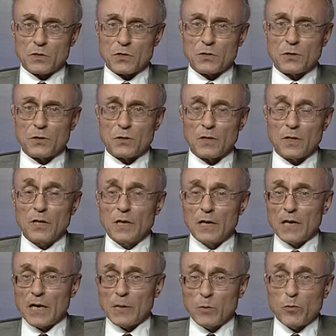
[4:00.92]
stronger,
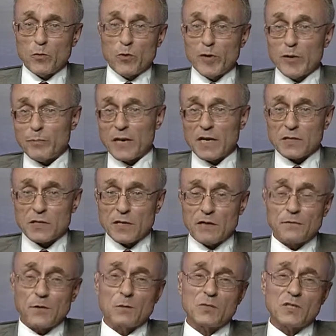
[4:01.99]
and when we went back to the
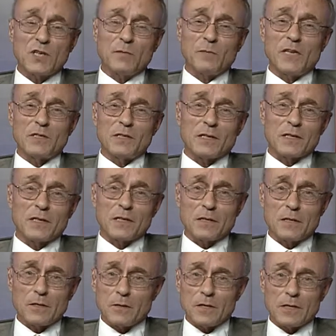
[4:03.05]
FOMC meeting in
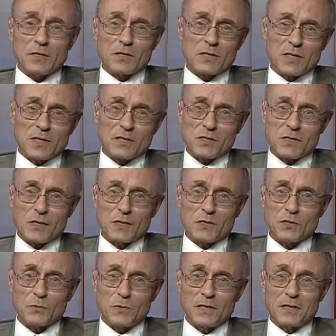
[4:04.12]
the United States
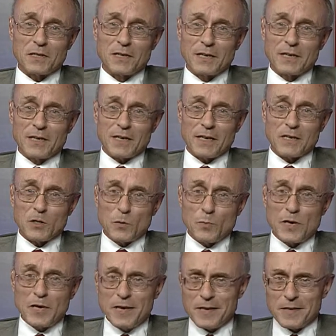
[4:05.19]
last week, and it
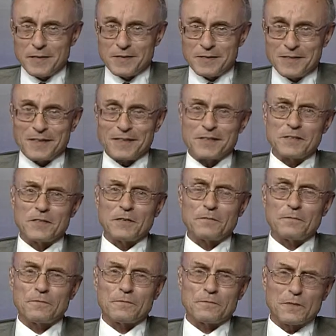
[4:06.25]
appeared as if
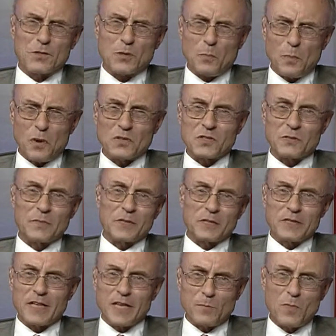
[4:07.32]
there's a
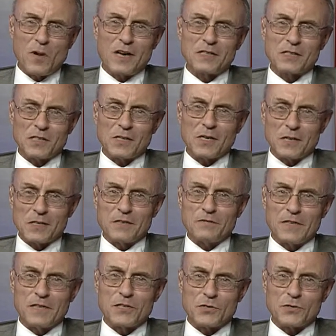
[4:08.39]
possibility they might start
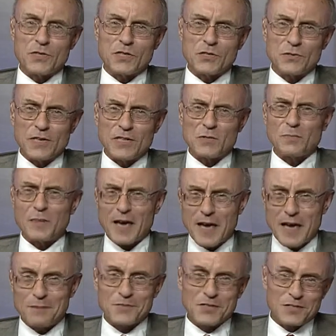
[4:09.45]
lifting interest rates
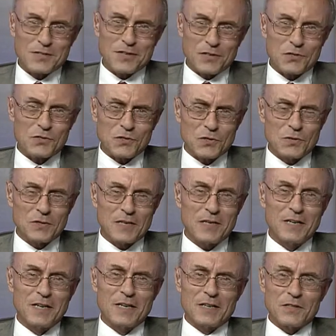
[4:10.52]
perhaps a touch sooner
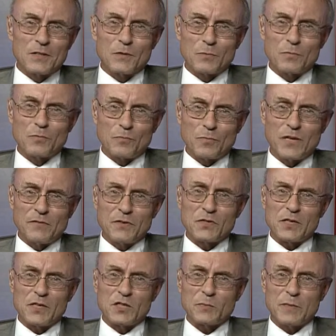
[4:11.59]
than
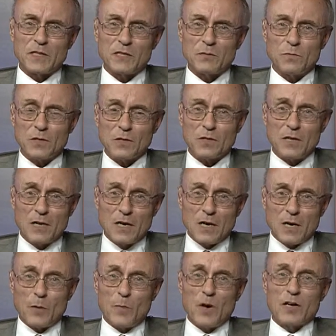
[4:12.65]
previously expected. We got a,
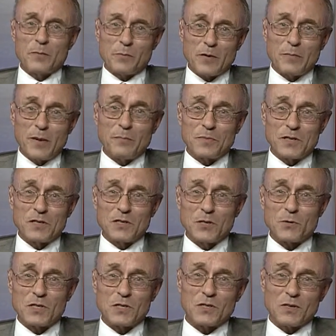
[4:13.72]
a minor blip up in the
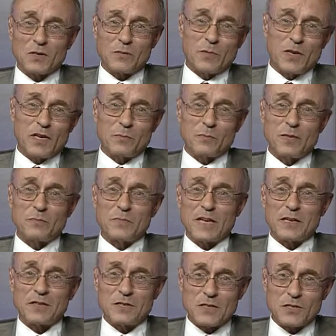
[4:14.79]
US dollar, minor blip
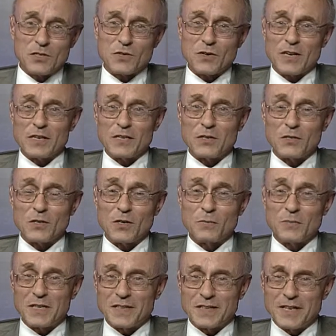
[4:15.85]
down in the Australian dollar,
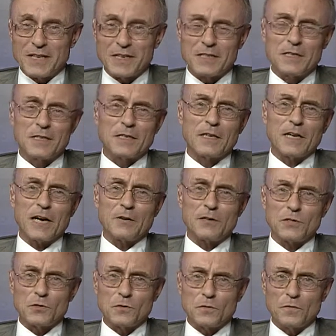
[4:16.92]
but again, it didn't carry
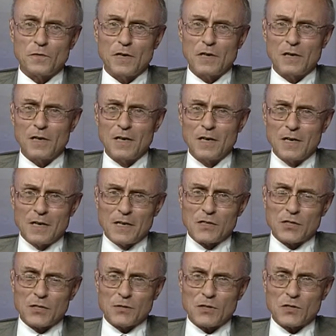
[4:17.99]
too far.
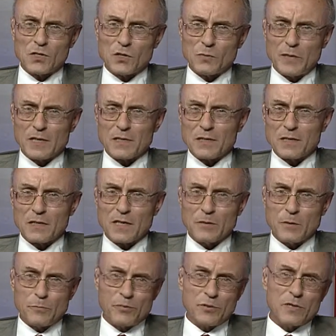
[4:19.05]
So I suspect there's going
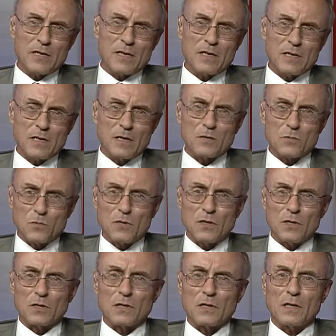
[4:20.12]
to be pretty hard
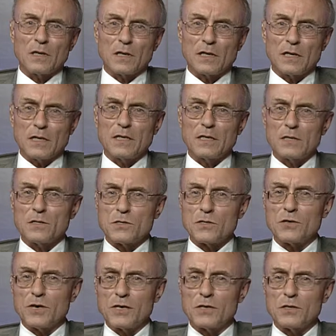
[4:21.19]
work uh, getting the
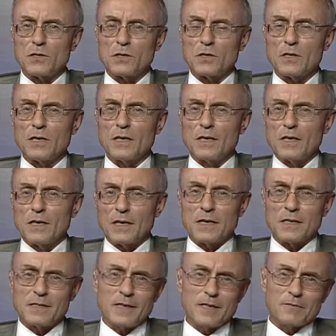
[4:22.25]
Australian dollar
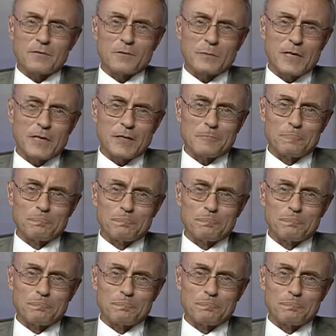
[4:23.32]
uh, down from here.